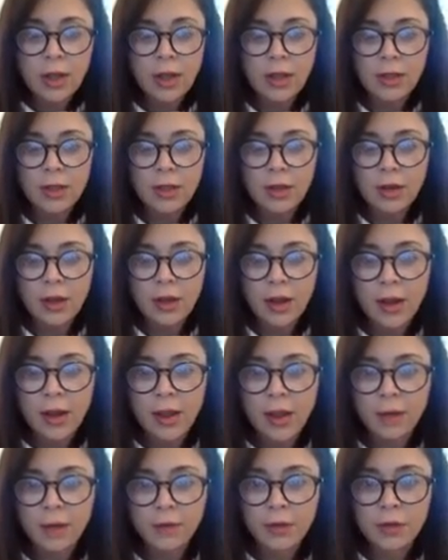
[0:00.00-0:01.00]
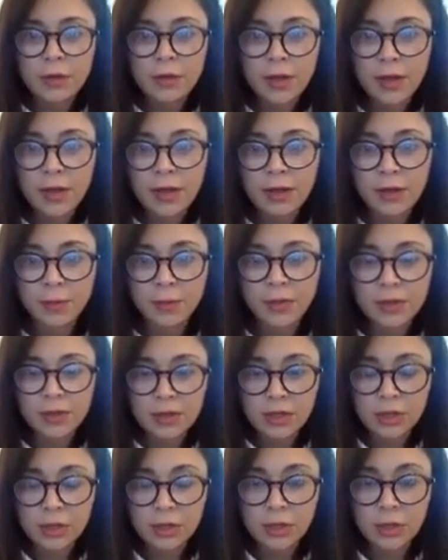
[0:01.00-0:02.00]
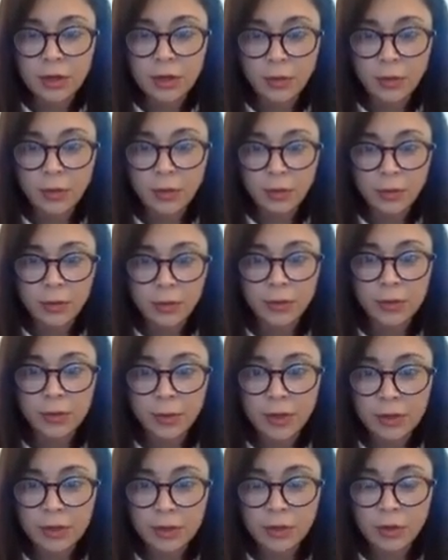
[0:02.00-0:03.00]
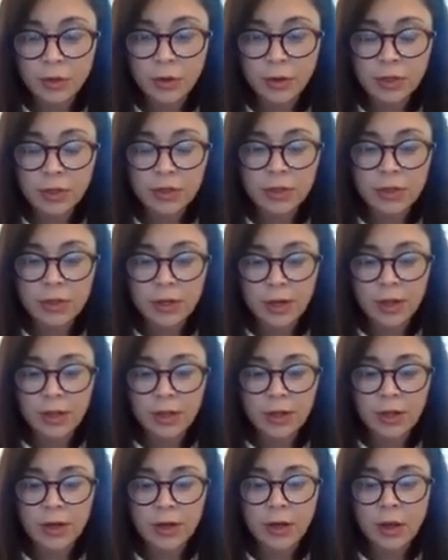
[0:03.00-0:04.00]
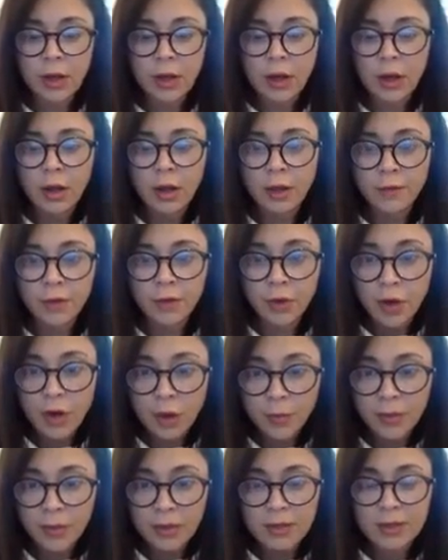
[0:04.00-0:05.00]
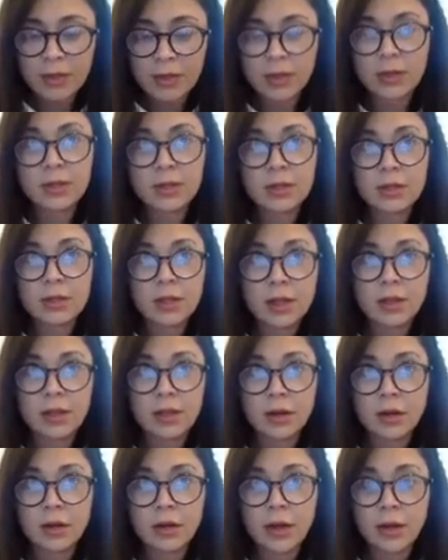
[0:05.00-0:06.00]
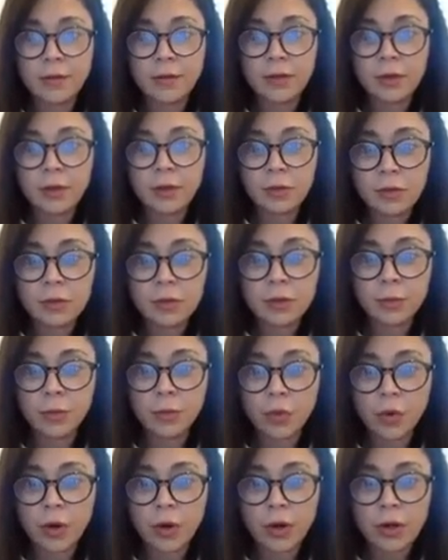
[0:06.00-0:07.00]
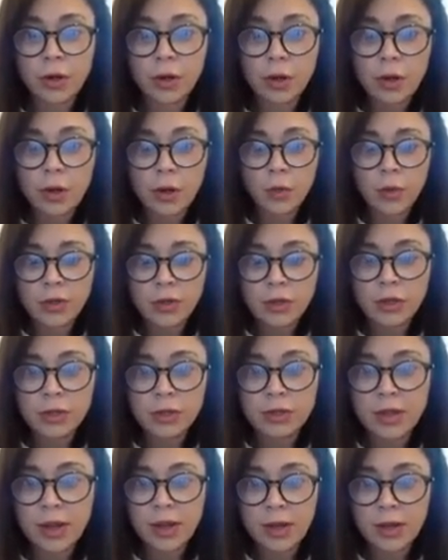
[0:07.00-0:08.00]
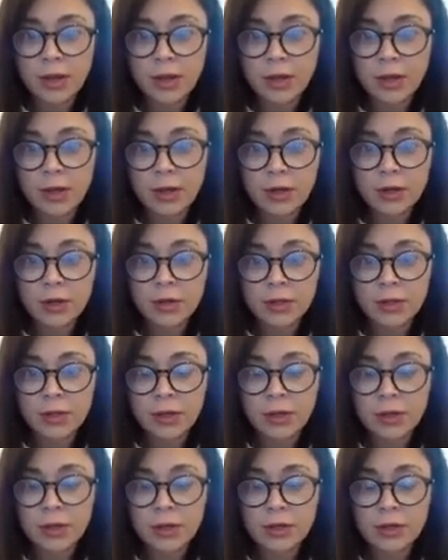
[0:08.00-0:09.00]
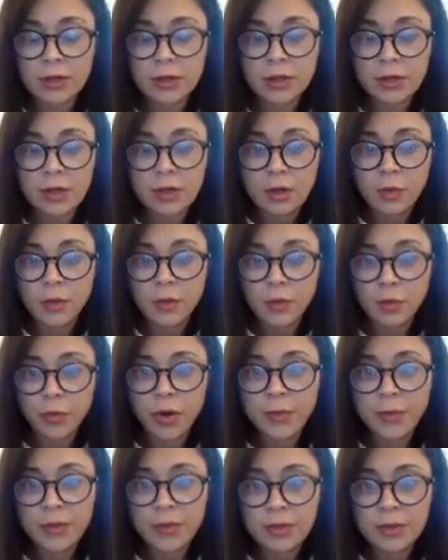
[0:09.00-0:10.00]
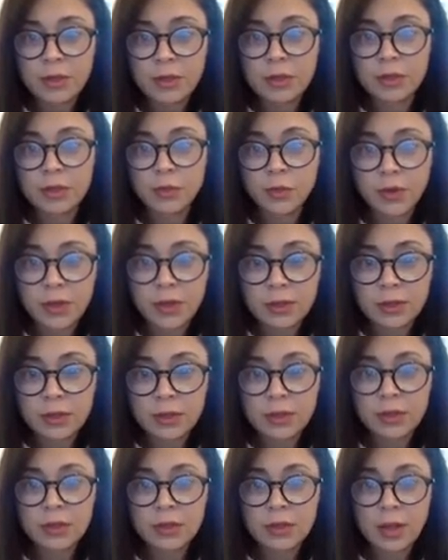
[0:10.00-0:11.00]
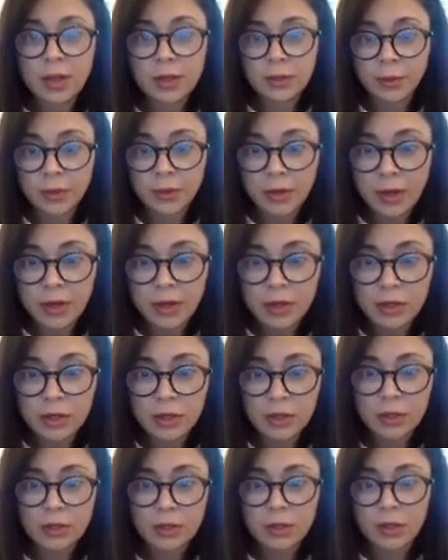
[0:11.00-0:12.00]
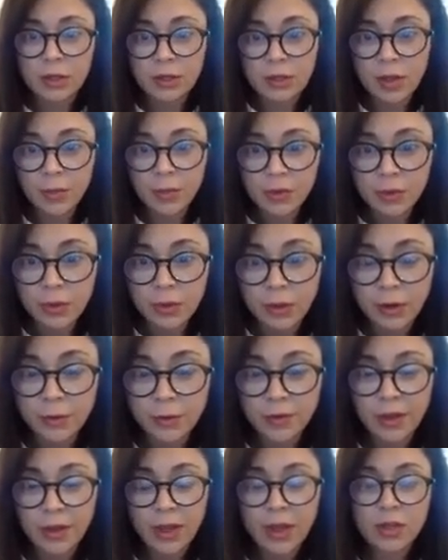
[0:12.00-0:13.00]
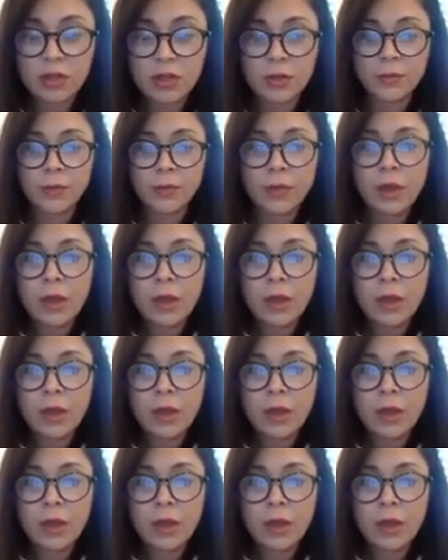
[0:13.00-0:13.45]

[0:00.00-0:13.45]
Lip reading: and then I have you take a position with respect to the question, and then I'll have you copy a sentence, and then I'll have you support what you're saying in your sentence with premises, reasons, explanations, conceptual clarification.